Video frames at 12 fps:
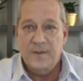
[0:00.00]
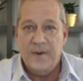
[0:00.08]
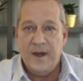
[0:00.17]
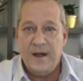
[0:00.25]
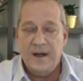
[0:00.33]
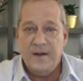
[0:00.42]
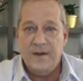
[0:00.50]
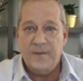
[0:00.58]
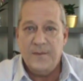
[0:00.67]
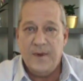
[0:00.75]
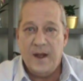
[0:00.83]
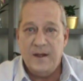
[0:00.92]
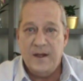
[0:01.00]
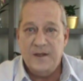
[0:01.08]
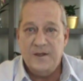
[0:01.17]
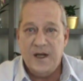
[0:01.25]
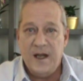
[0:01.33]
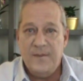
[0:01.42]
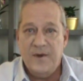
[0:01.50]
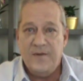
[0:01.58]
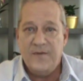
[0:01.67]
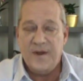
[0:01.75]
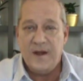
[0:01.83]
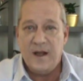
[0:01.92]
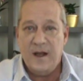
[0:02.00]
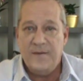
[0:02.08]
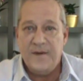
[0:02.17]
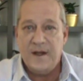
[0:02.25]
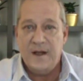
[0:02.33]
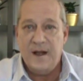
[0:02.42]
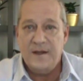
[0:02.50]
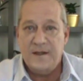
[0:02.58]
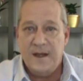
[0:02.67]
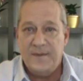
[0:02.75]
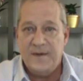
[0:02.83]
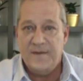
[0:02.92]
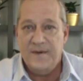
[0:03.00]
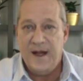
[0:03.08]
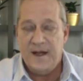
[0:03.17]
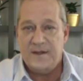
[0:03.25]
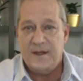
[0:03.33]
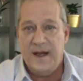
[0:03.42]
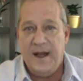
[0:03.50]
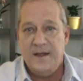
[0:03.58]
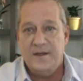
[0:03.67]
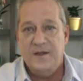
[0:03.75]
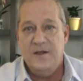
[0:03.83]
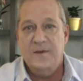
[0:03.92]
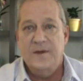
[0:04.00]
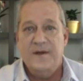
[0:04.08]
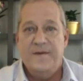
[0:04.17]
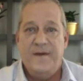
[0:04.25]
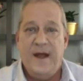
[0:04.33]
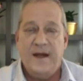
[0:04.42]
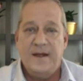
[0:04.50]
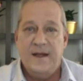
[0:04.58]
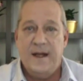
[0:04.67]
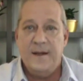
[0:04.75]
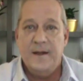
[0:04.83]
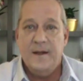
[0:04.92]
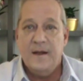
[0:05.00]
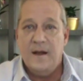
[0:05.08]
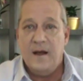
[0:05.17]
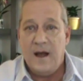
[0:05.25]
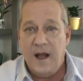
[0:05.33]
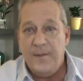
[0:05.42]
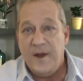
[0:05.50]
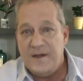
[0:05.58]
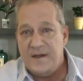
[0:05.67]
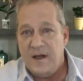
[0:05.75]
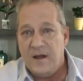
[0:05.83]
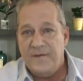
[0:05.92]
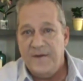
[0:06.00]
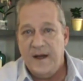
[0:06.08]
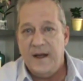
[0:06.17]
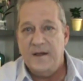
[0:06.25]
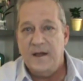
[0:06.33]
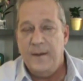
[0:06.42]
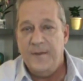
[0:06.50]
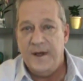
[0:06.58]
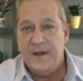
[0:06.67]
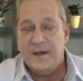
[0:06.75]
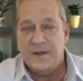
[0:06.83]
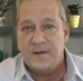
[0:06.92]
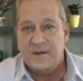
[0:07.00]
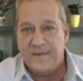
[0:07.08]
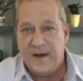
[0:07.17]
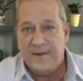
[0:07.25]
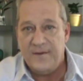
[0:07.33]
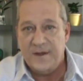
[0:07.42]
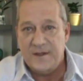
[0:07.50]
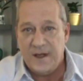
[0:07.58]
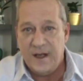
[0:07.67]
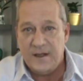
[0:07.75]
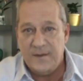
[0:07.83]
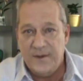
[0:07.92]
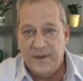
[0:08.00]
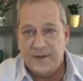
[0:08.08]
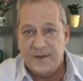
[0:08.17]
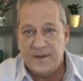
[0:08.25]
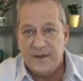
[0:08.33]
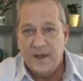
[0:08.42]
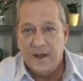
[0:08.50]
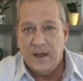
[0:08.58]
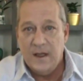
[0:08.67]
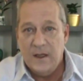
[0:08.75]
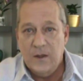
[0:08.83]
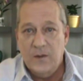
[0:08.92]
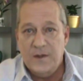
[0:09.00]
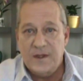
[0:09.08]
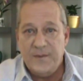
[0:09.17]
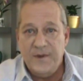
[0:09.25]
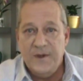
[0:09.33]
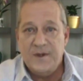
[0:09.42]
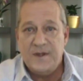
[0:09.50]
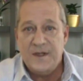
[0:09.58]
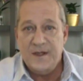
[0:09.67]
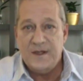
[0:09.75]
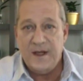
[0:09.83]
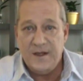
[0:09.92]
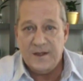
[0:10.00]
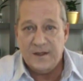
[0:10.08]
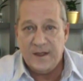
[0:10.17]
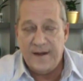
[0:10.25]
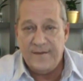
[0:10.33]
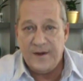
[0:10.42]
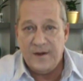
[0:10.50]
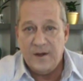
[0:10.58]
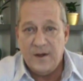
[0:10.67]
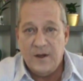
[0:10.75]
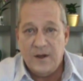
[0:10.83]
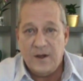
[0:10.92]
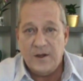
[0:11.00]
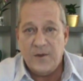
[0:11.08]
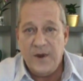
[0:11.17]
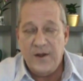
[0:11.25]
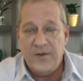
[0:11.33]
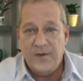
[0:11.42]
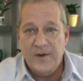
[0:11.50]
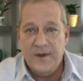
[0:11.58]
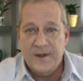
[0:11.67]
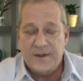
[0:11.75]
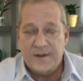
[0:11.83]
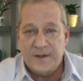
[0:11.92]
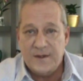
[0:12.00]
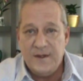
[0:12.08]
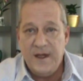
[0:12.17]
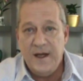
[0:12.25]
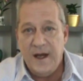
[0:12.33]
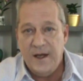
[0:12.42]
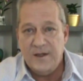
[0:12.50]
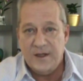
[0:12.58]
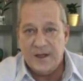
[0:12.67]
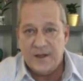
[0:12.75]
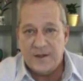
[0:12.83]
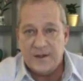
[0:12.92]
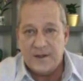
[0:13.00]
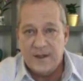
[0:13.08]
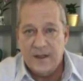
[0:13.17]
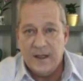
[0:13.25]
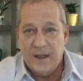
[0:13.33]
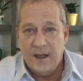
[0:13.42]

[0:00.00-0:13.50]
But the gem of the concept of NAASCA has to do with the fact that I myself am an adult survivor of child abuse, who was abused since age 11 all the way through his teenage years,